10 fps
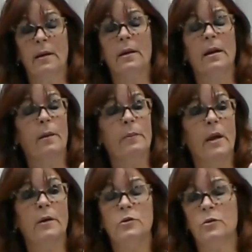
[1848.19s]
then I'm
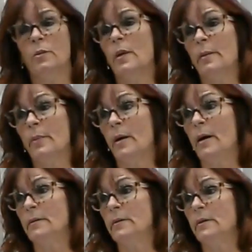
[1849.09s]
not doing my
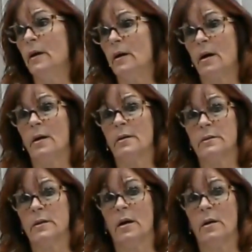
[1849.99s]
part in
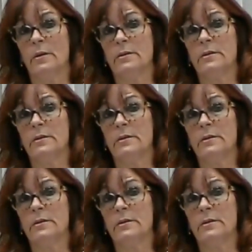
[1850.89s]
Narcotics Anonymous.